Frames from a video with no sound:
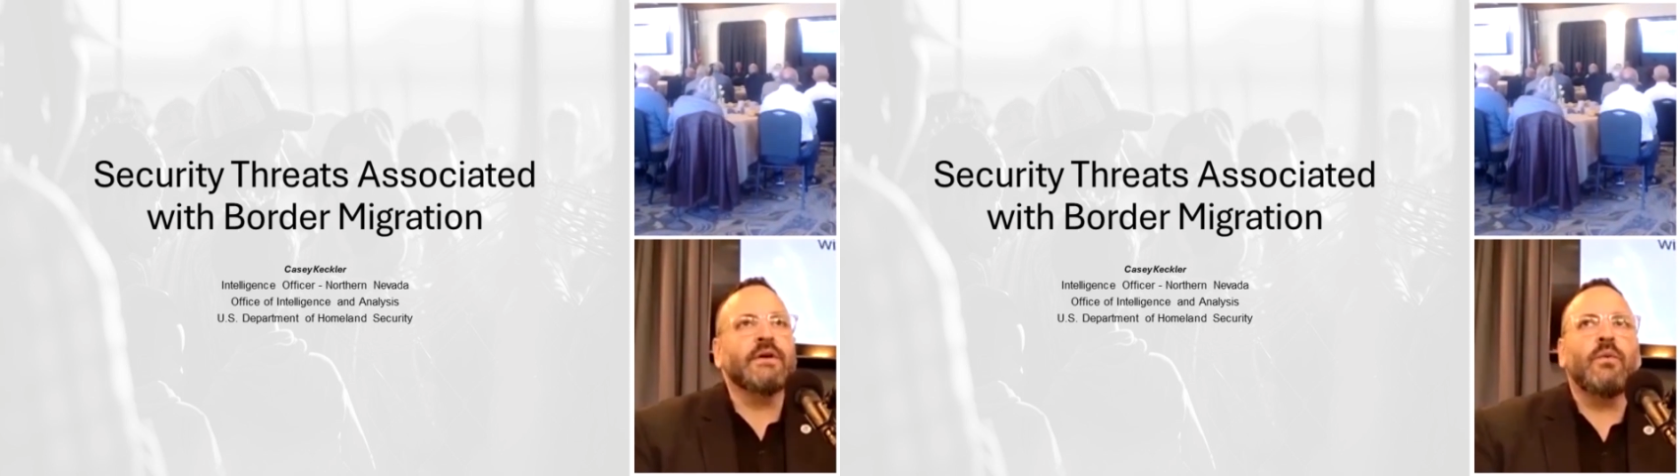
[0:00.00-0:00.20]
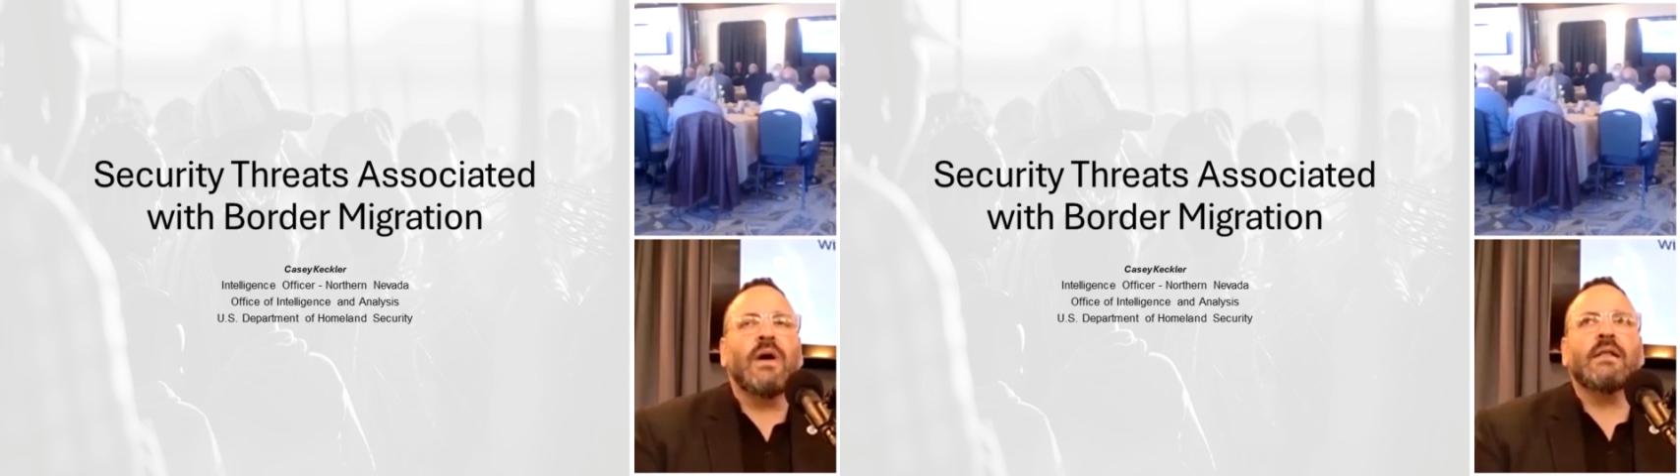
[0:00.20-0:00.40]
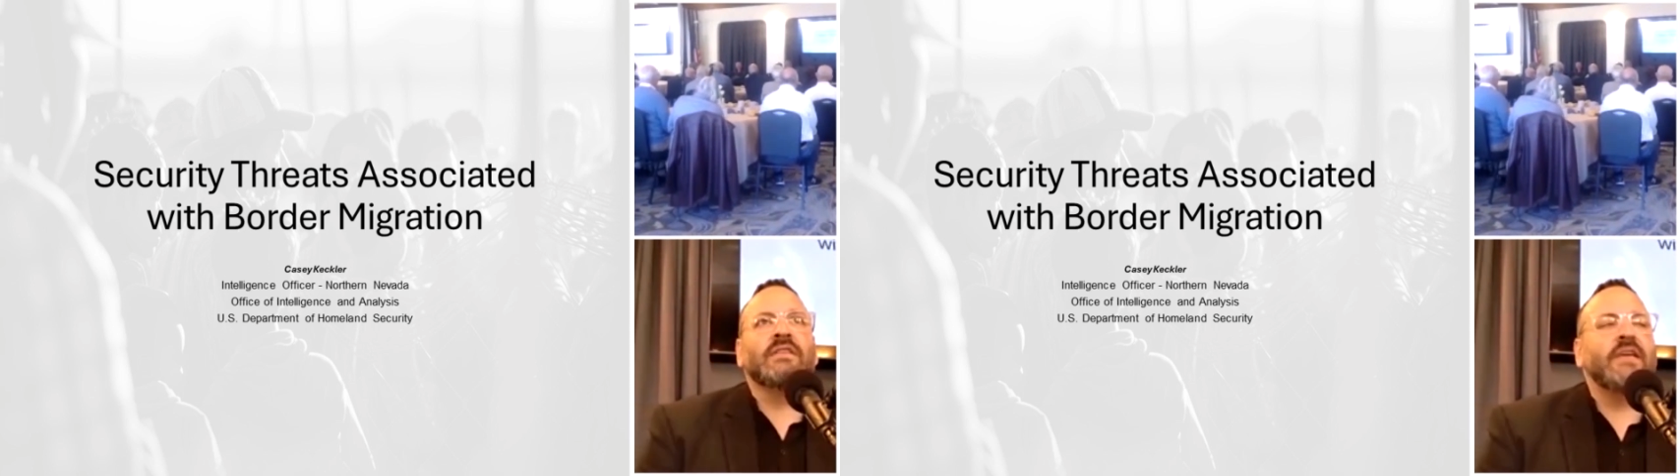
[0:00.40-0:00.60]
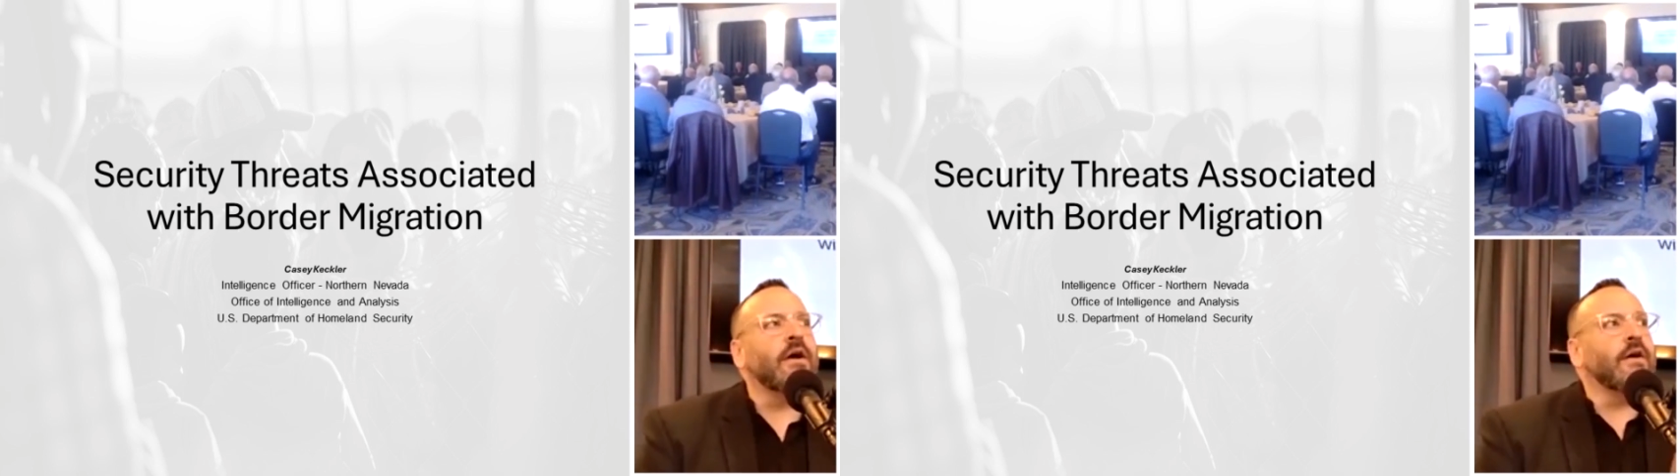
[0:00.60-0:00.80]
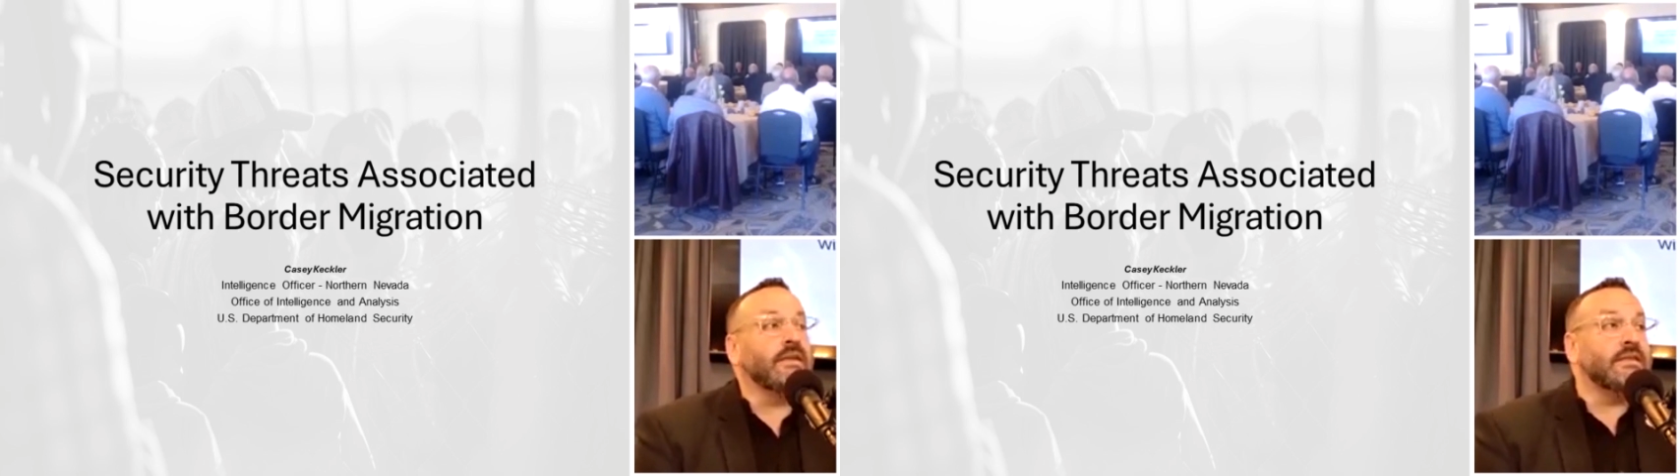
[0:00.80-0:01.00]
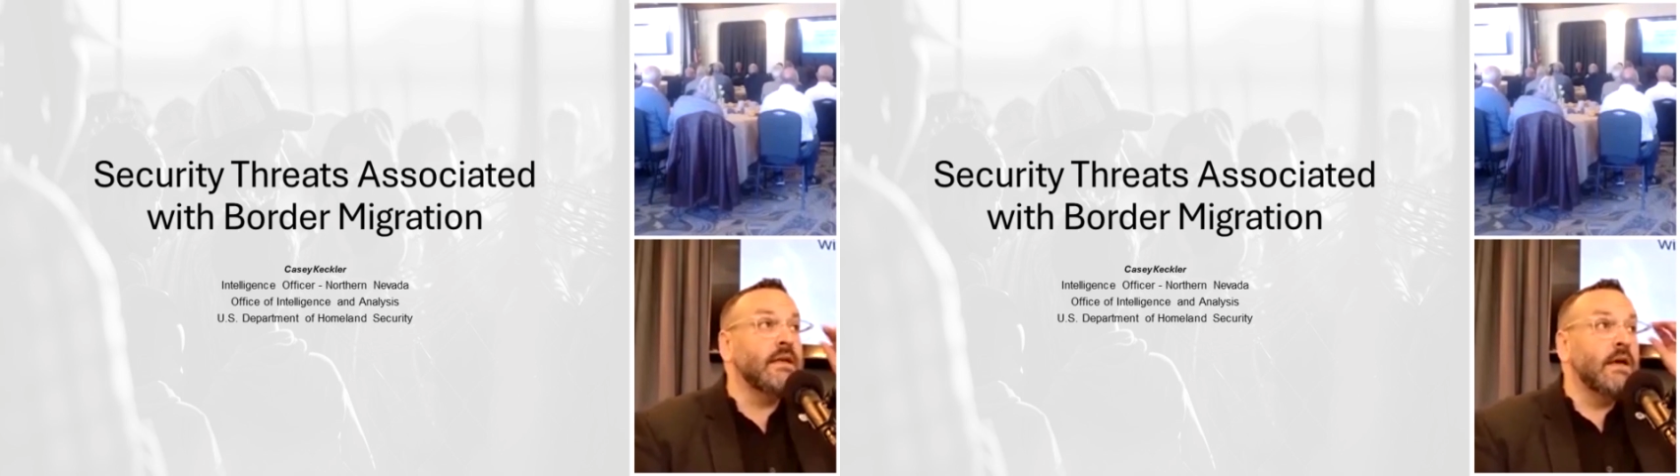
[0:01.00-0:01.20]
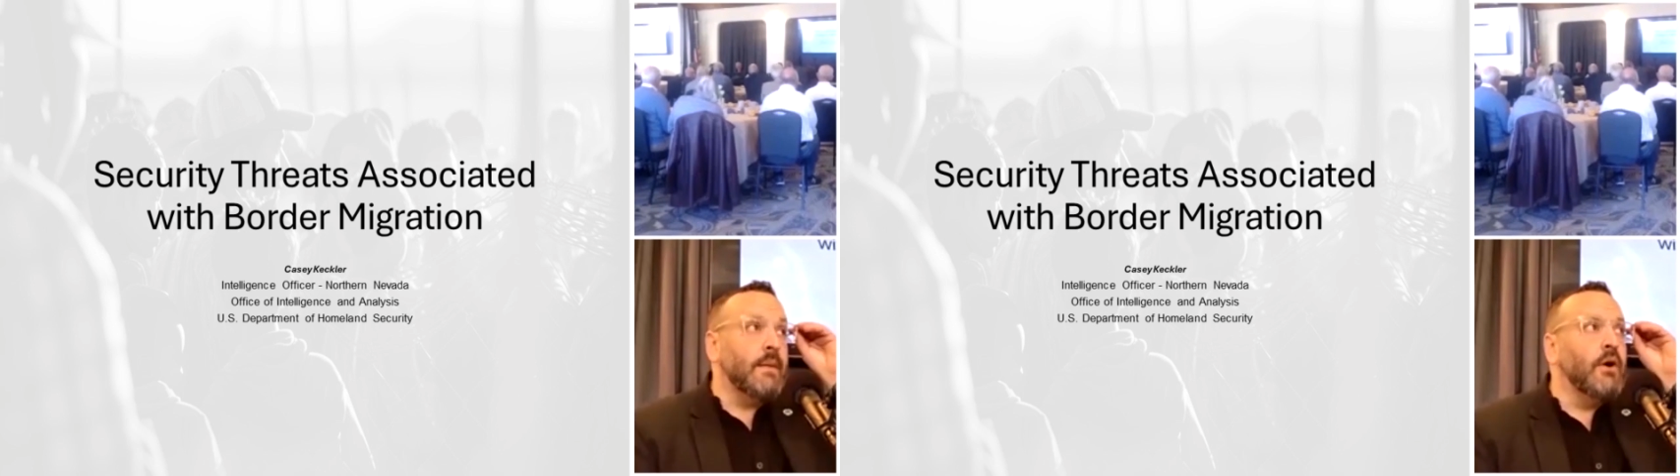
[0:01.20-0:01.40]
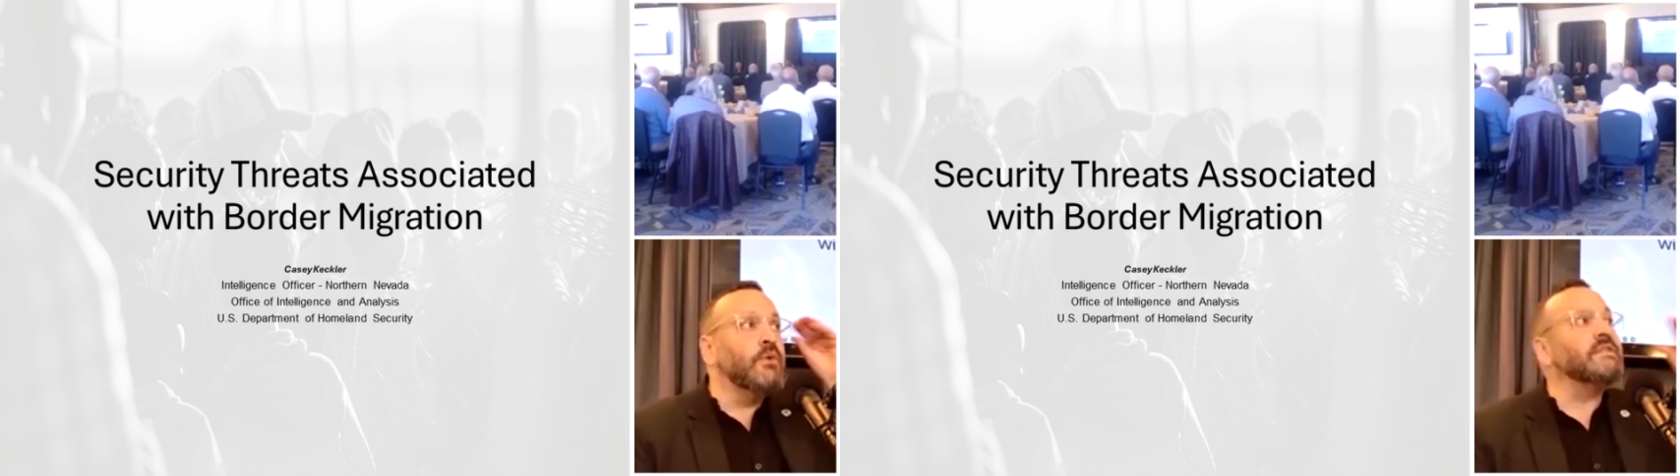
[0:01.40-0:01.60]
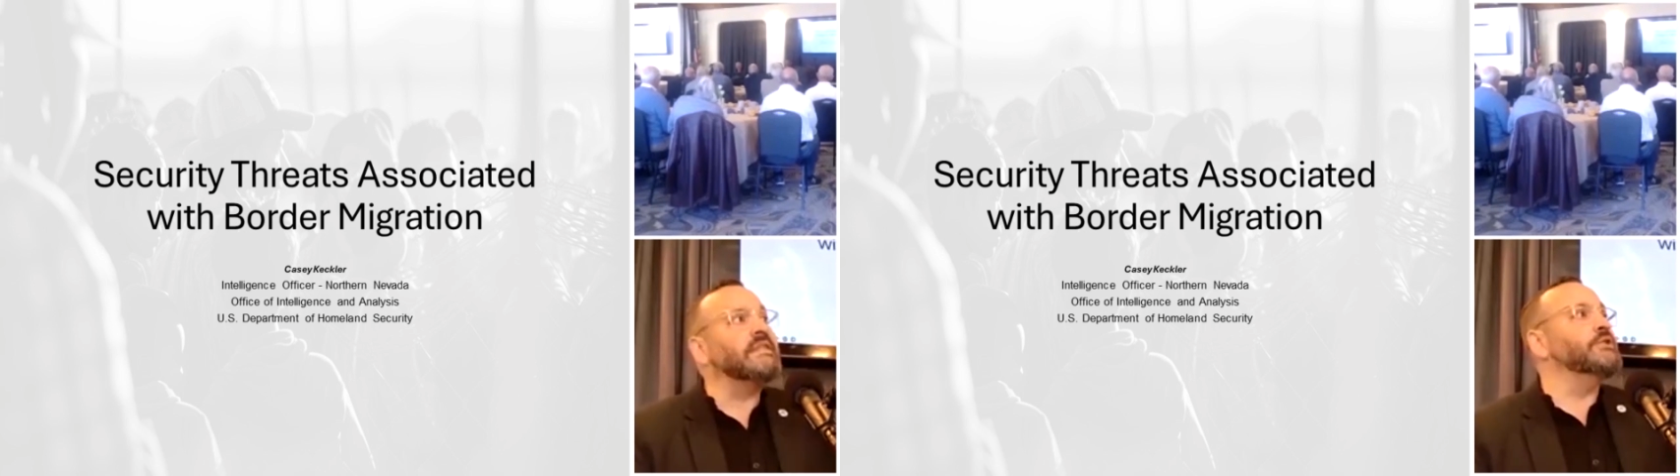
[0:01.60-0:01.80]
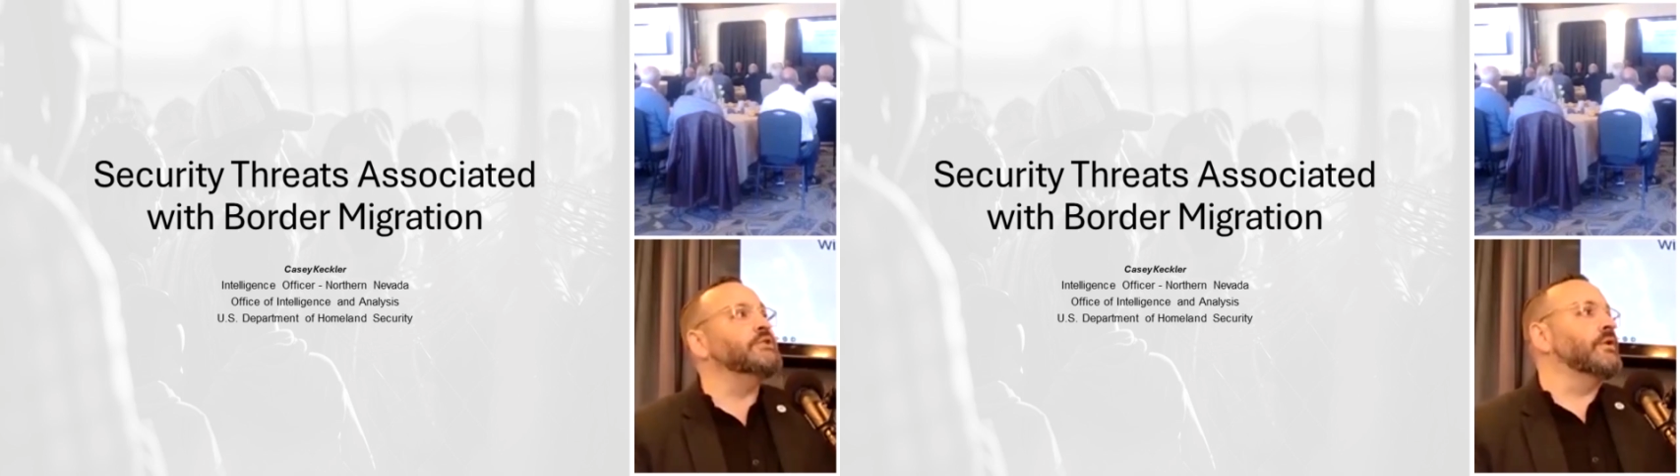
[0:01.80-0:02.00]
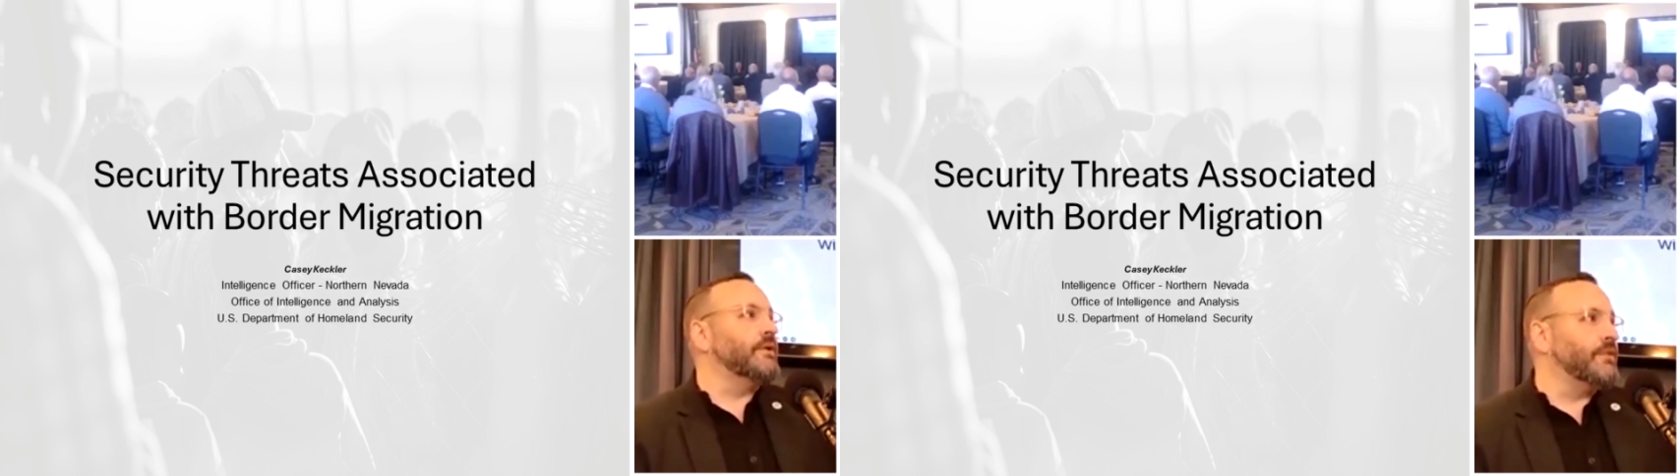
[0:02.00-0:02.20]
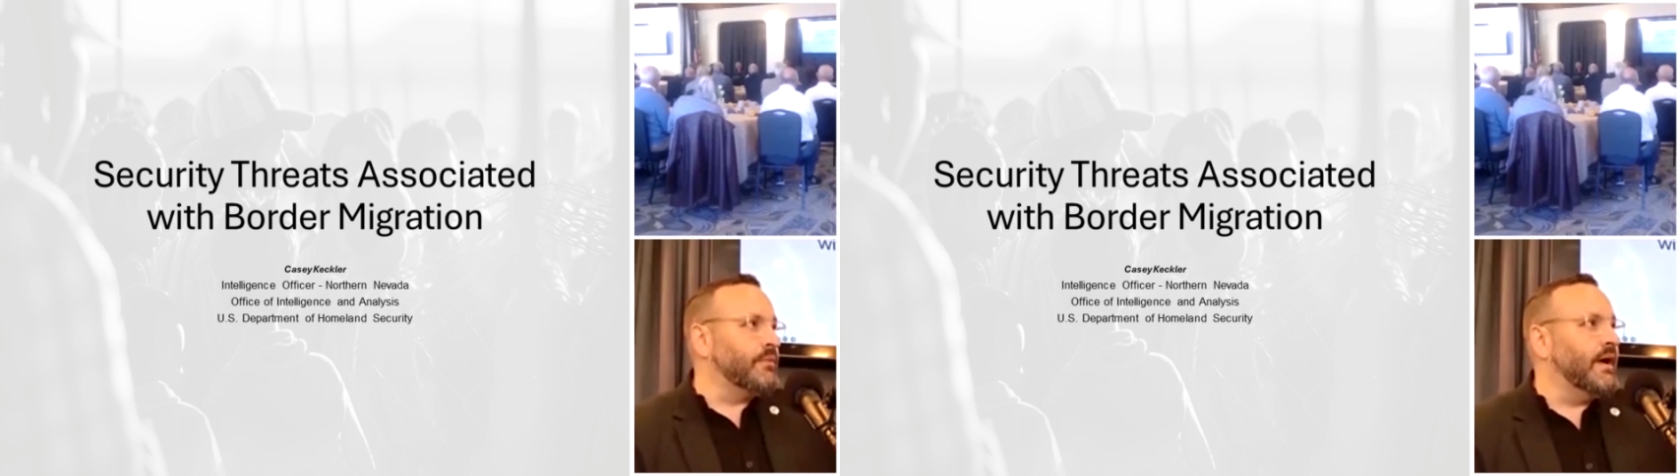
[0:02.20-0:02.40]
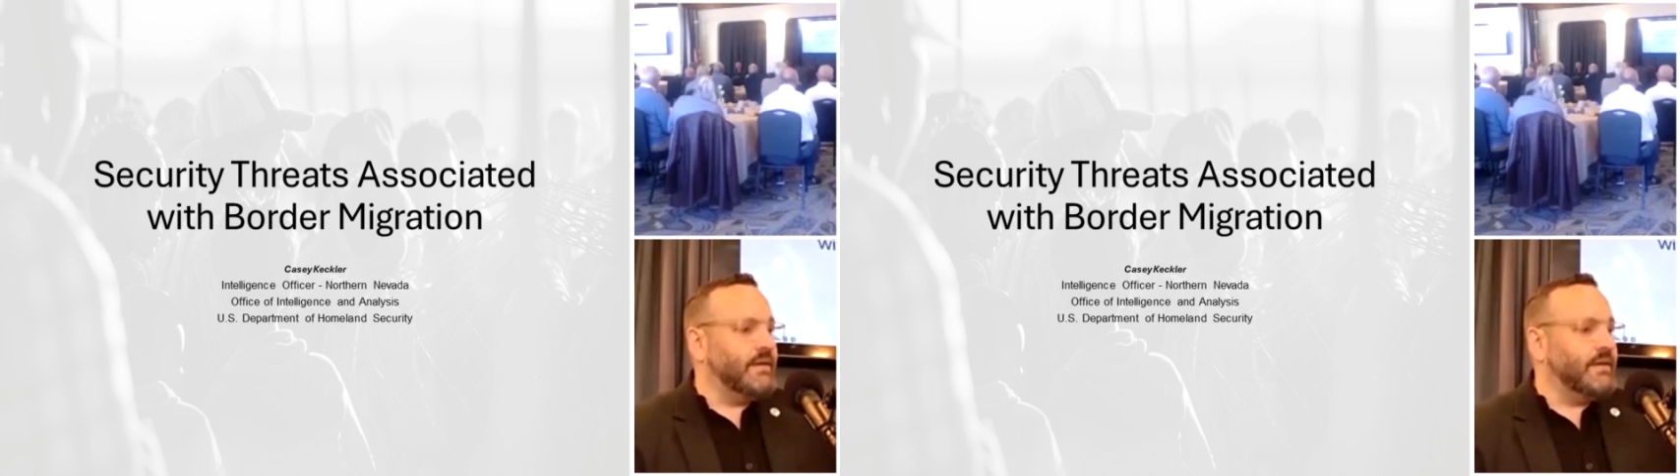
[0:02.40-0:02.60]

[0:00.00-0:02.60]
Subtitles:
While terrorists pose an enduring threat,